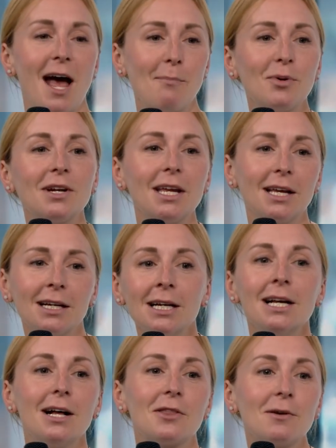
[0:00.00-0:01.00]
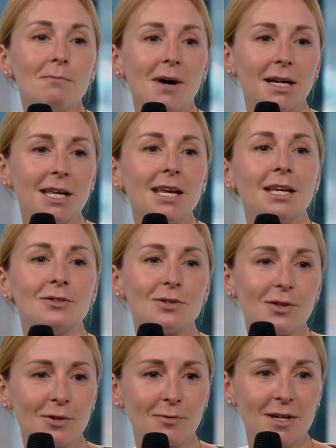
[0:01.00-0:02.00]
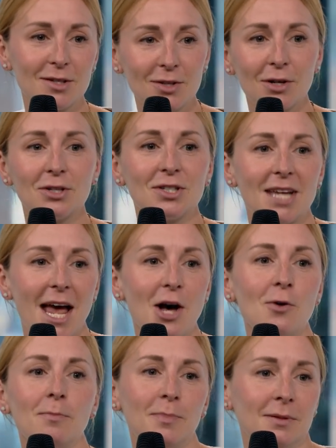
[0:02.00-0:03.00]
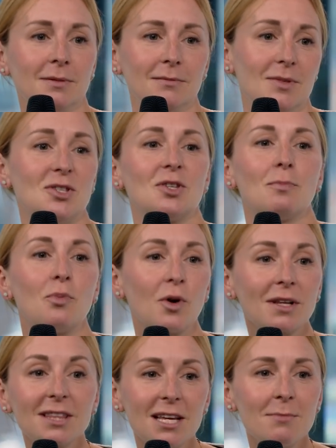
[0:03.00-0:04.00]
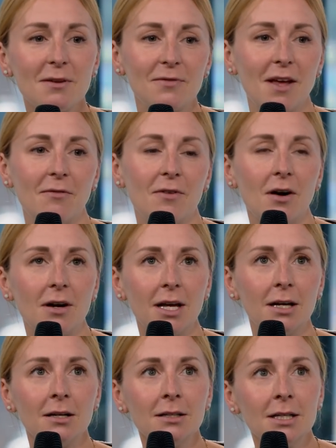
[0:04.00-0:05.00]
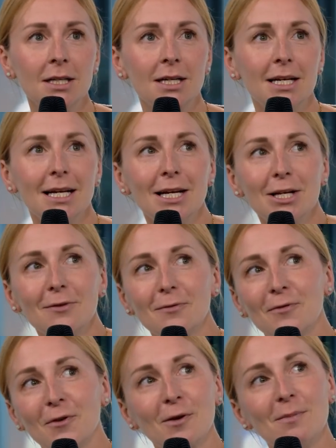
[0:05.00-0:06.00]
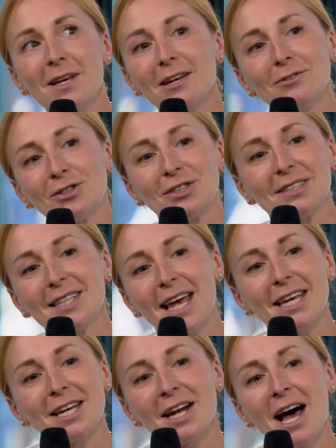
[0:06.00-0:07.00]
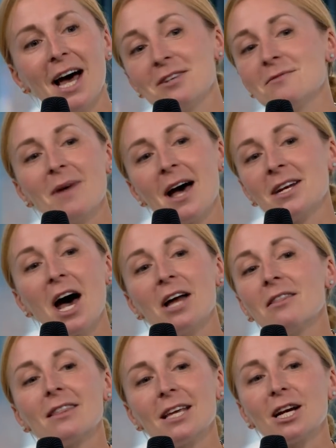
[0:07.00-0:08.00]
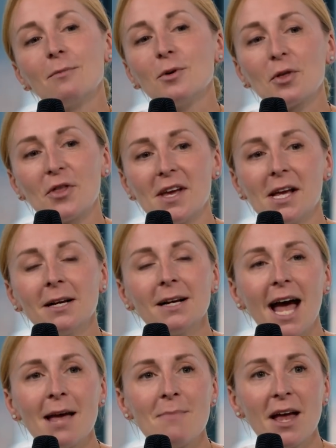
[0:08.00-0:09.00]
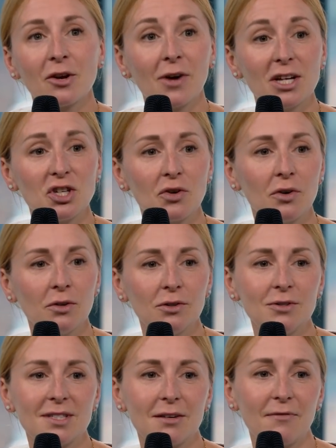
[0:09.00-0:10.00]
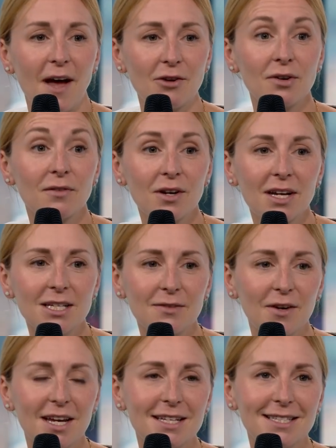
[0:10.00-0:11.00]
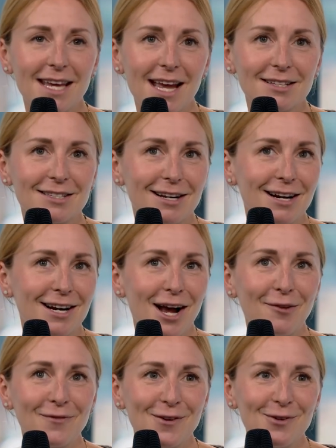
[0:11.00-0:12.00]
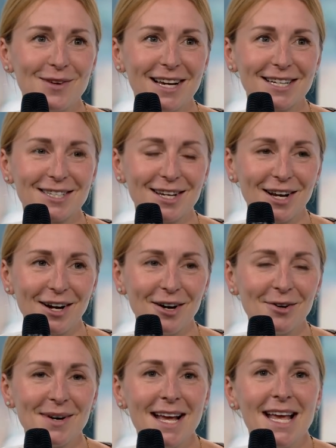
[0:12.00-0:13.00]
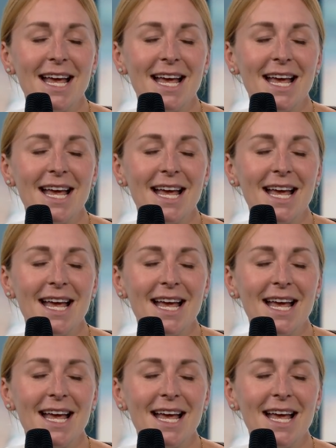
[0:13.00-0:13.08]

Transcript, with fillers: not putting the money into the research to help support them if they fall ill. For me, it was just like an unthinkable thing. I met Gretchen Holt, who's the founder of Cookies for Kids Cancer, a few years ago,